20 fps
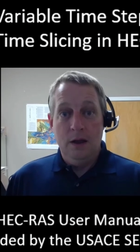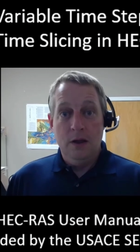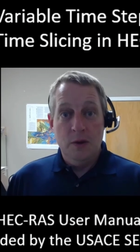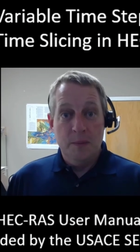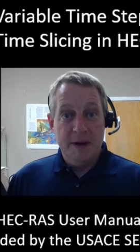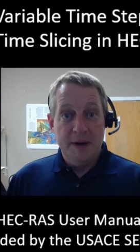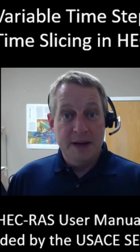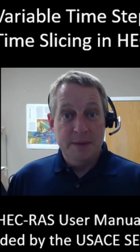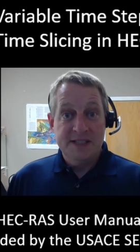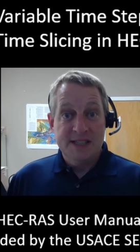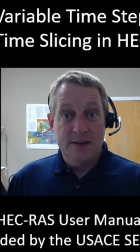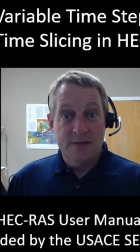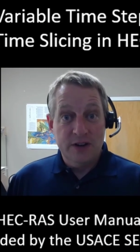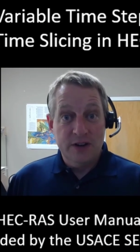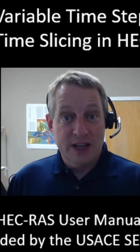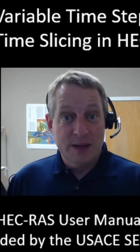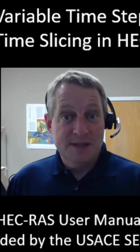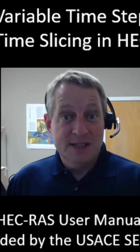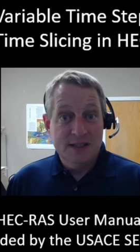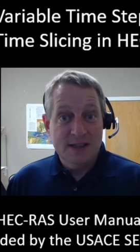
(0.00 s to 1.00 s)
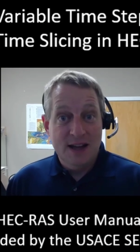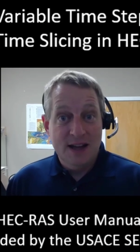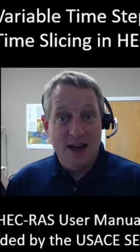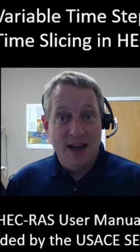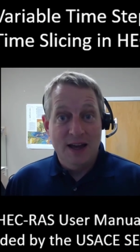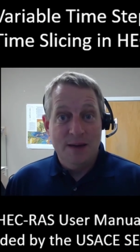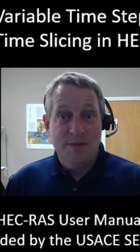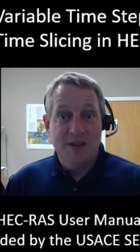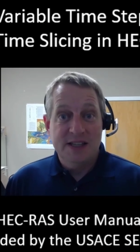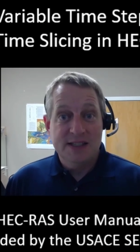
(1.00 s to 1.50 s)
Hello, my name is Stanford Gibson.
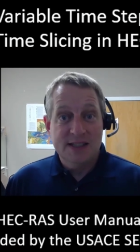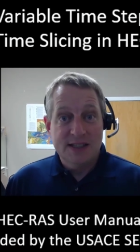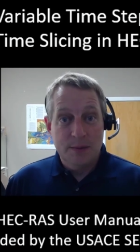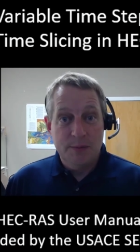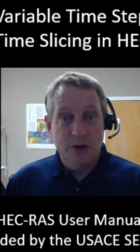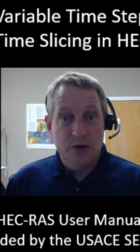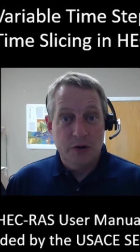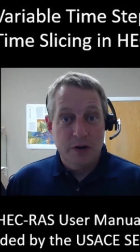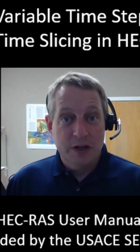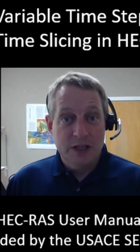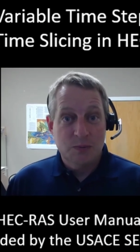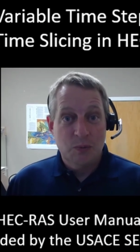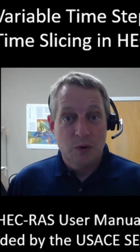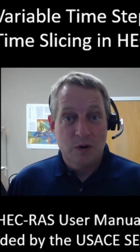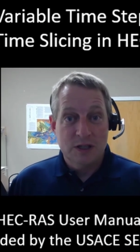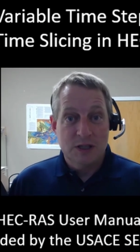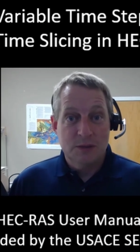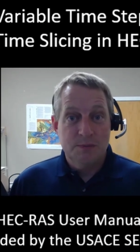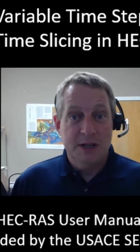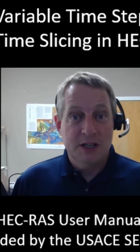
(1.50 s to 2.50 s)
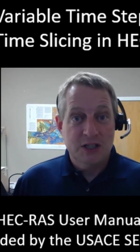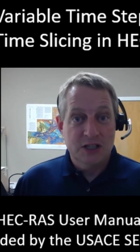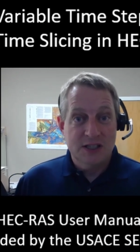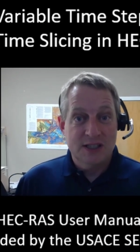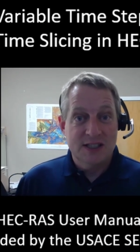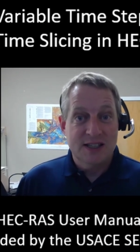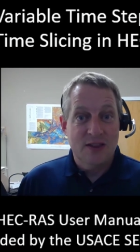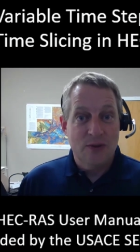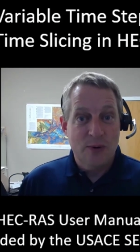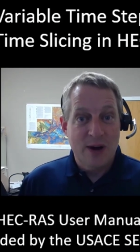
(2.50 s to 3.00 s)
I am the sediment transport
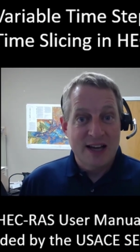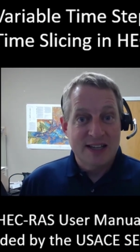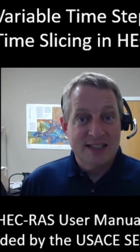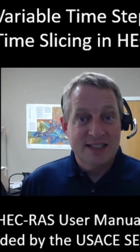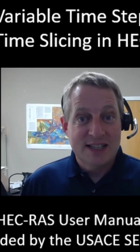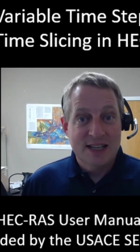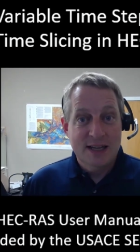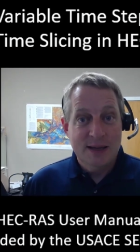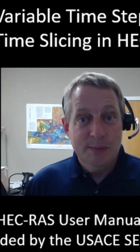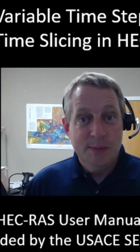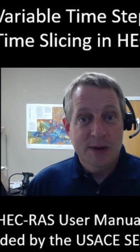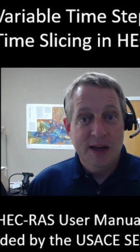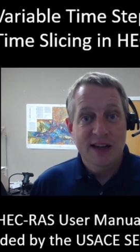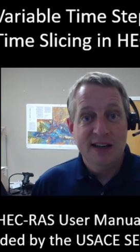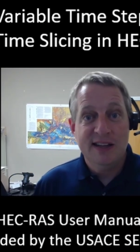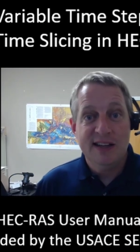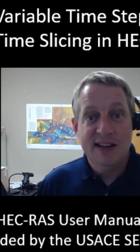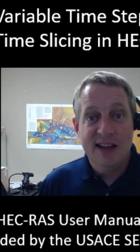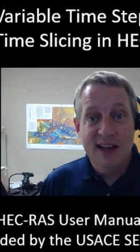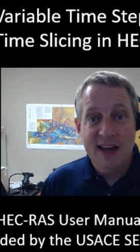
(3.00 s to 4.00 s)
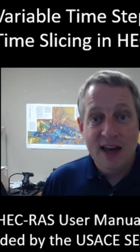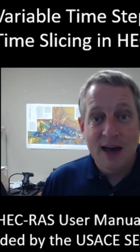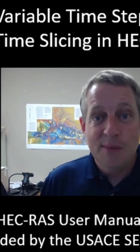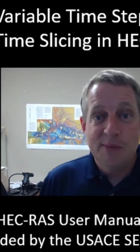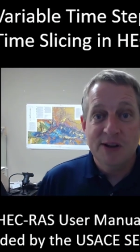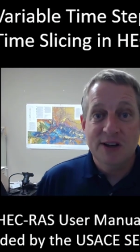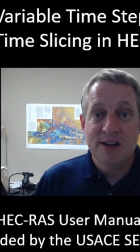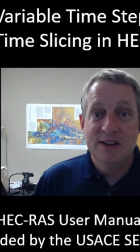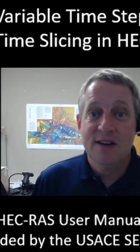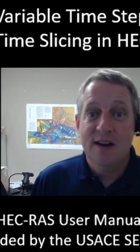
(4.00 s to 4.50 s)
specialist on the RAS team, and today I'm
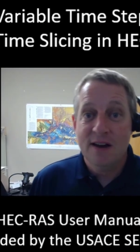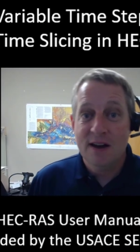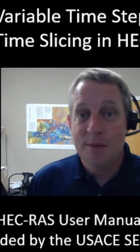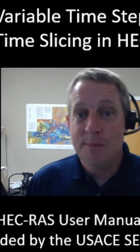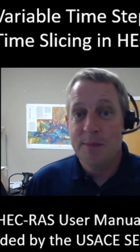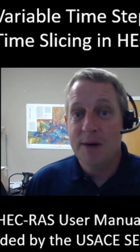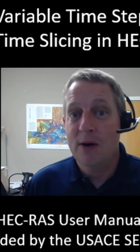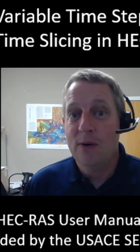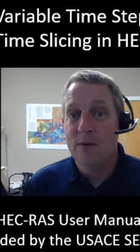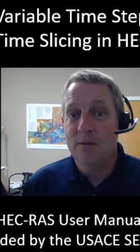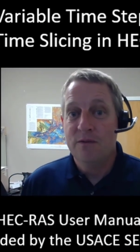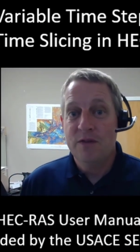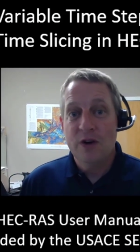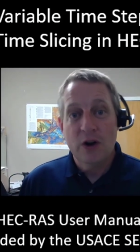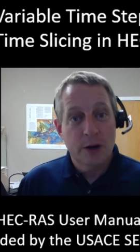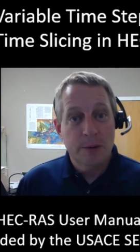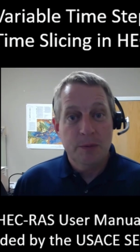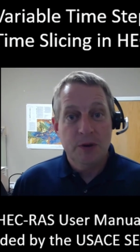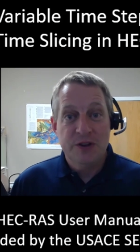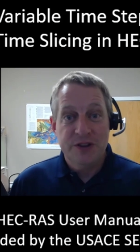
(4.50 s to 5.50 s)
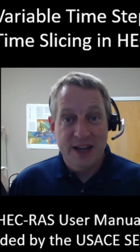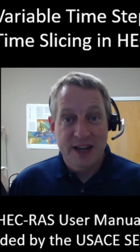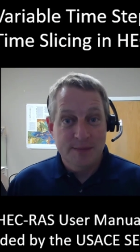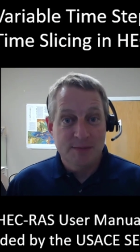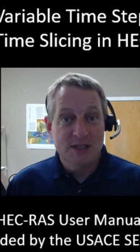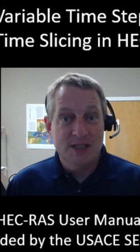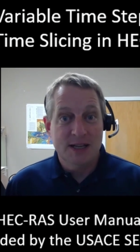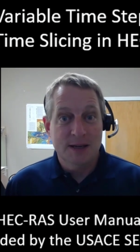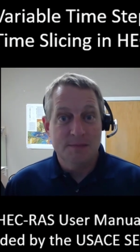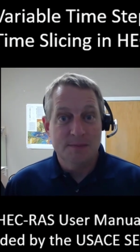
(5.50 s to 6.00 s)
going to talk about variable time
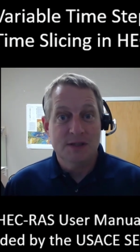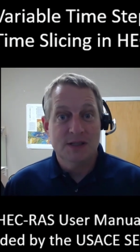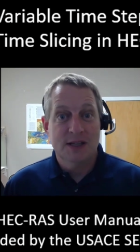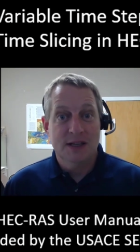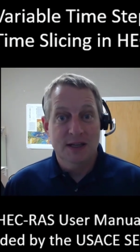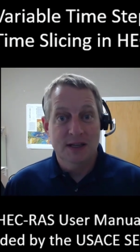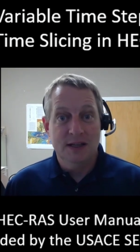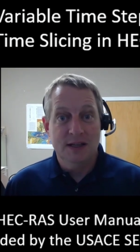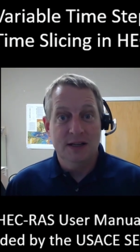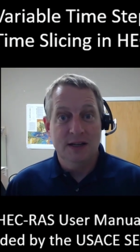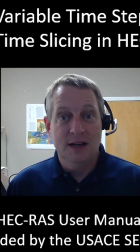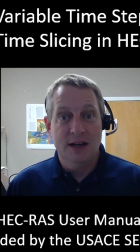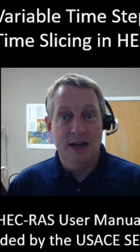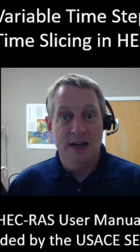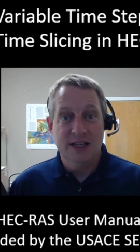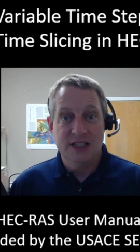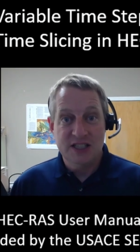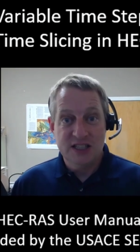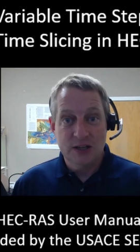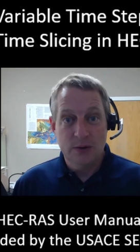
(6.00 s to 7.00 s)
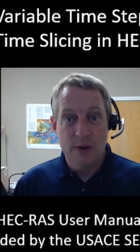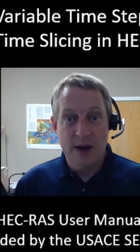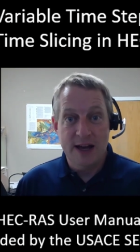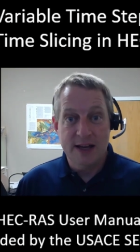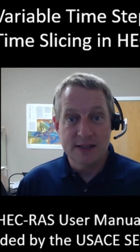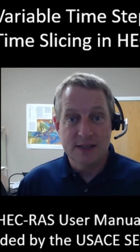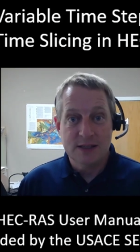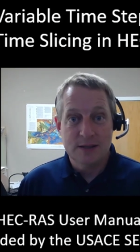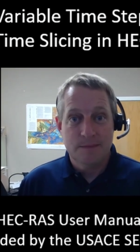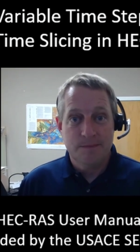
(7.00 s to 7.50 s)
steps in
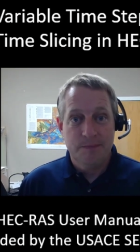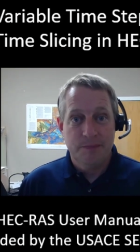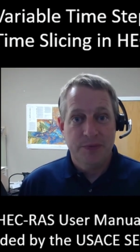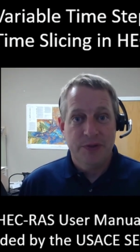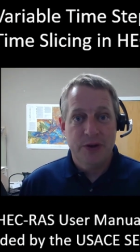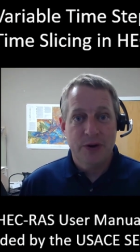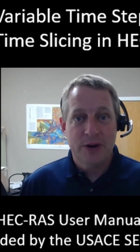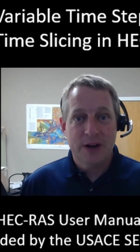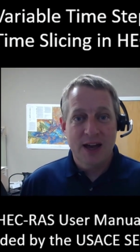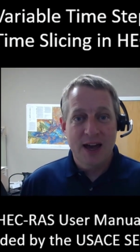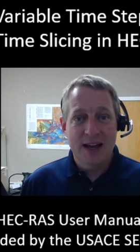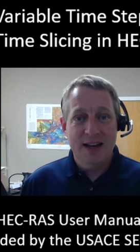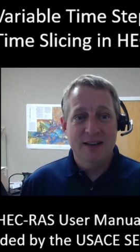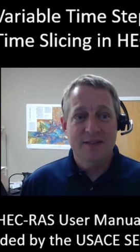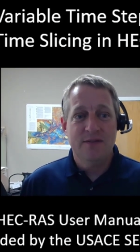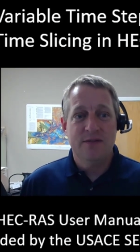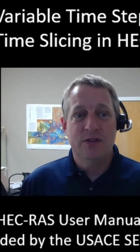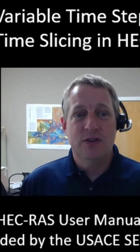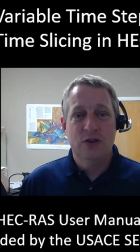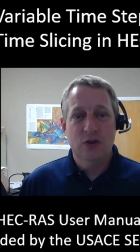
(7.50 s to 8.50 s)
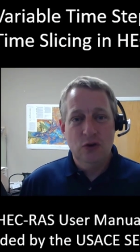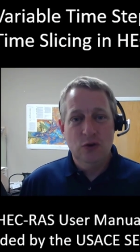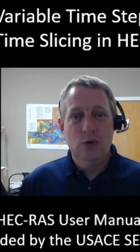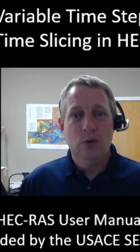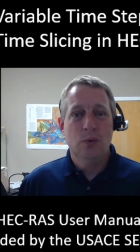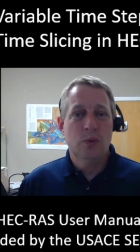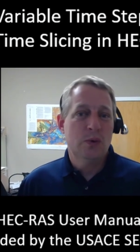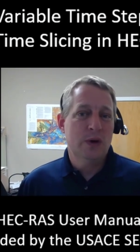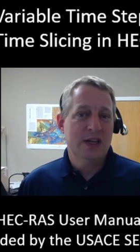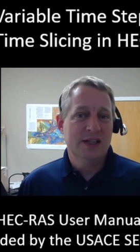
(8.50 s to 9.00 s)
HEC-RAS. There are kind of
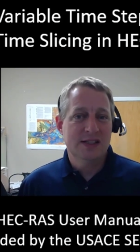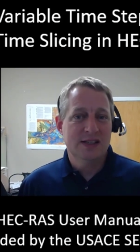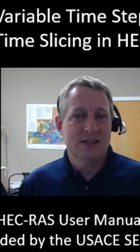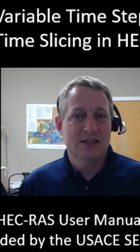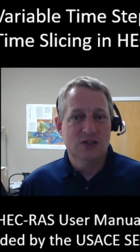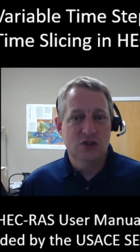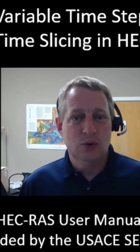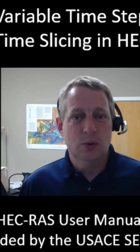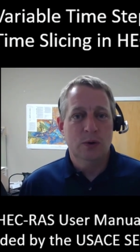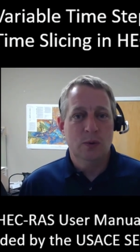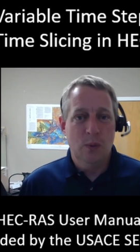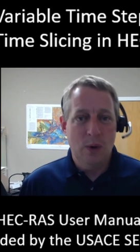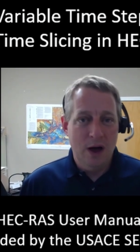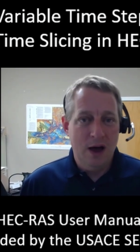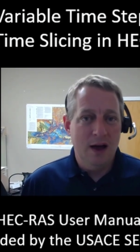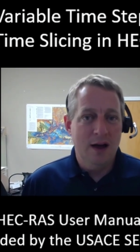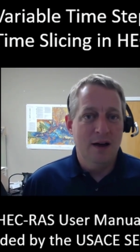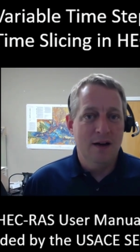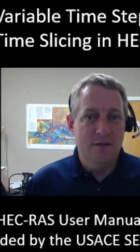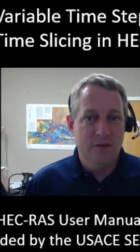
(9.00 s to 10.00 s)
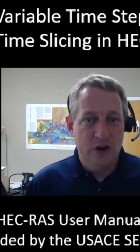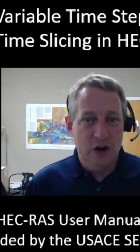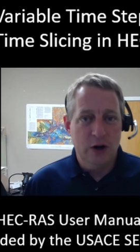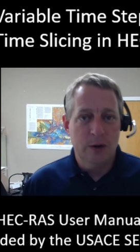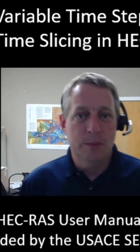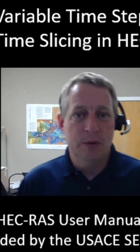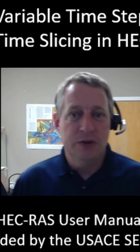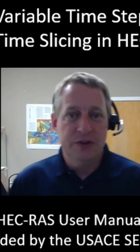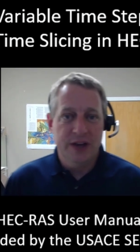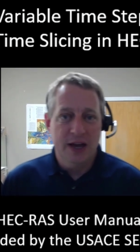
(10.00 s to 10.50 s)
two reasons you would want a
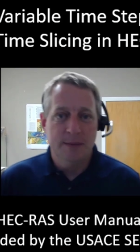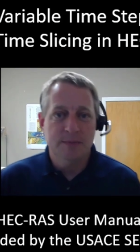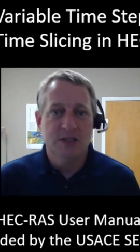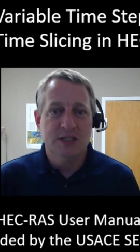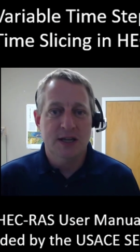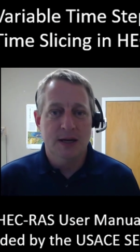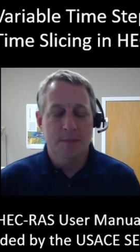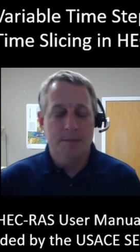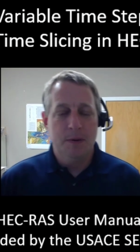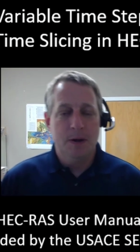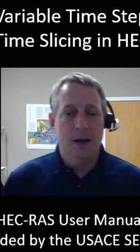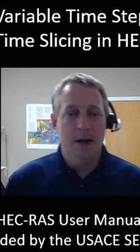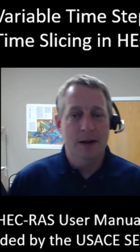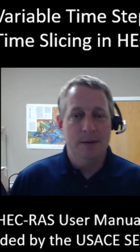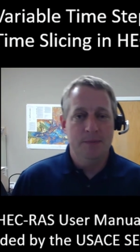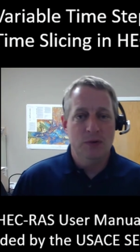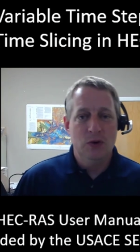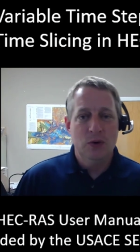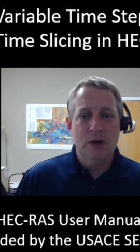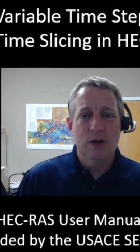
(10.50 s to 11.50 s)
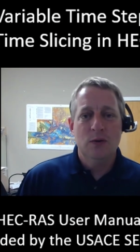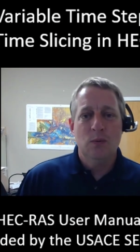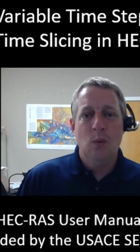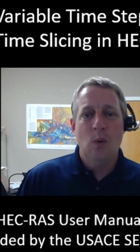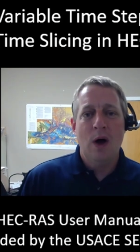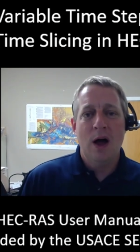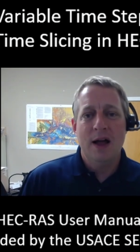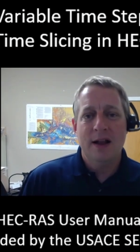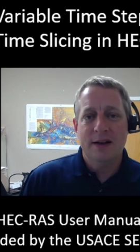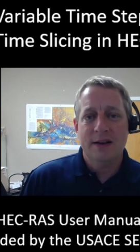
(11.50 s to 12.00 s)
variable time step. You could
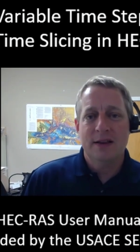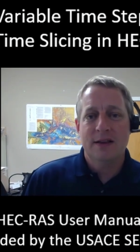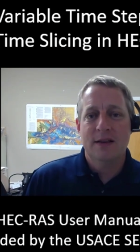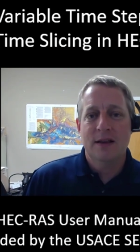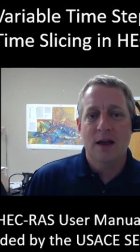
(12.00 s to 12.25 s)
want